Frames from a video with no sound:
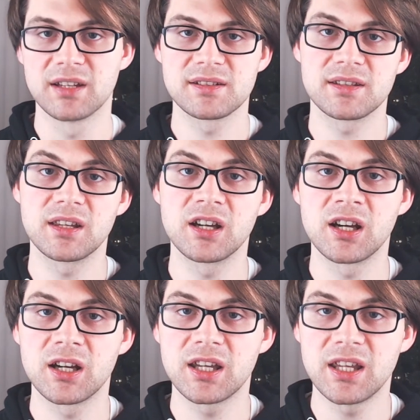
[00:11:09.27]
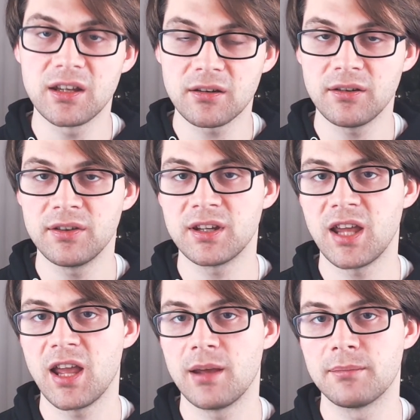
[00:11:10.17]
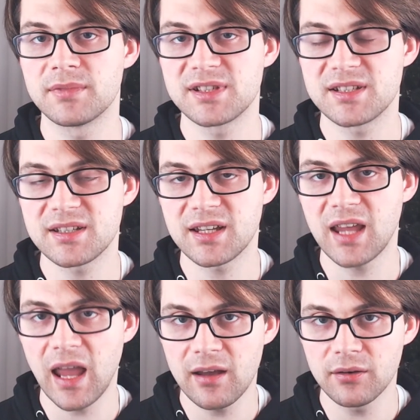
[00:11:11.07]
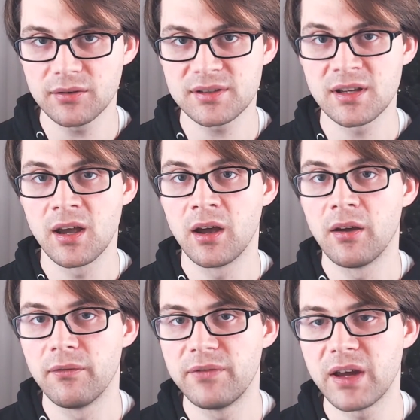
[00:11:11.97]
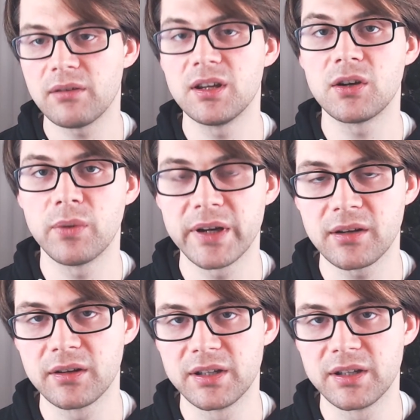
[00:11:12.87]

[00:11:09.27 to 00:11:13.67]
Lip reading: The gear in the game scales very quickly.